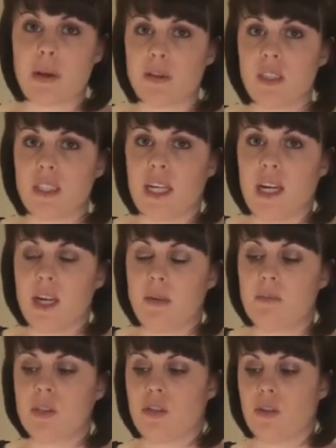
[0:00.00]
amounts of
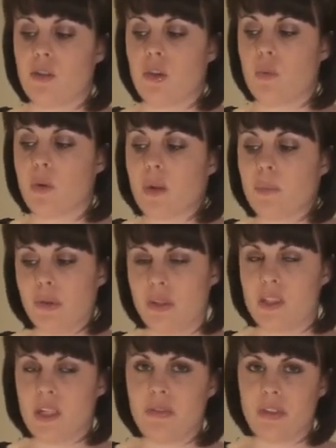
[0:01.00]
time, so you want to put
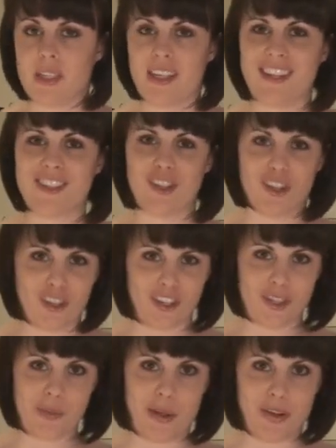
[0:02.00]
the stuff that takes the
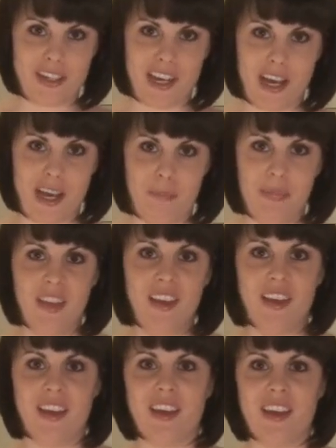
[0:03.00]
longest amount of time
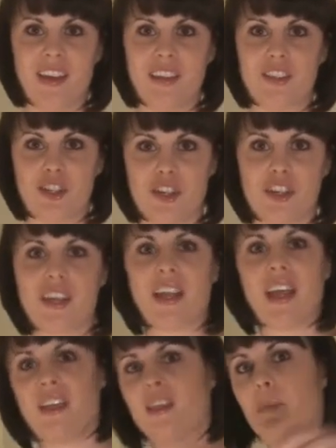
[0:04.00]
to cook
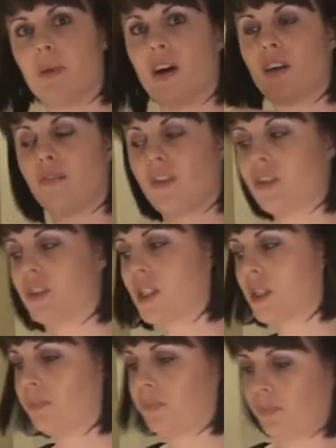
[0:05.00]
in the pot
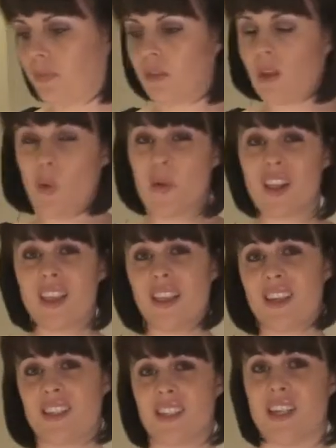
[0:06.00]
first. One of the
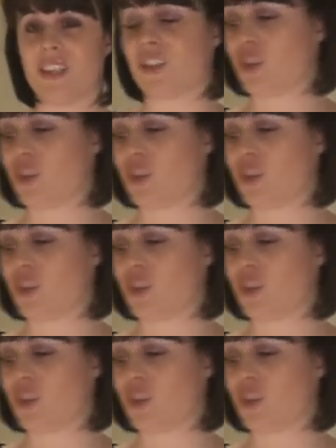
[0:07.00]
things that takes